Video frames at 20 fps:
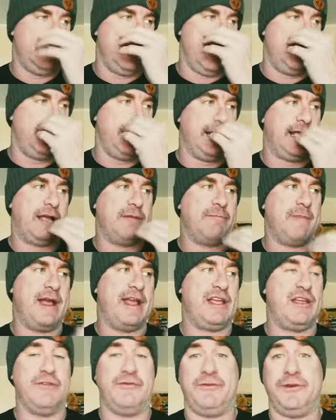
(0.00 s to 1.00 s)
Nobody can
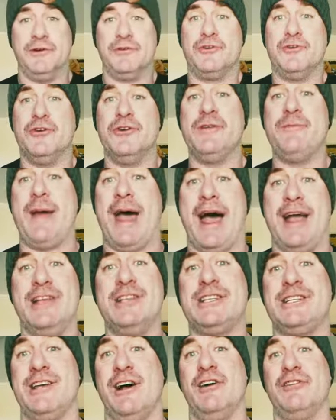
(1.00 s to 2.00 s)
make you feel good
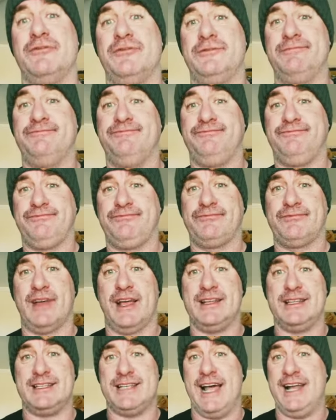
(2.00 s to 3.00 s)
about yourself
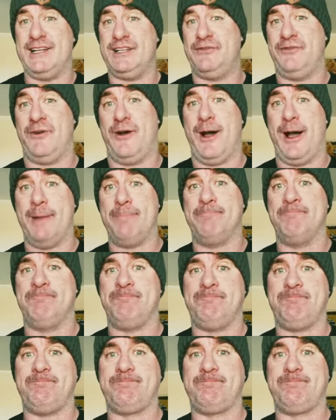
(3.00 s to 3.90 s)
and satisfied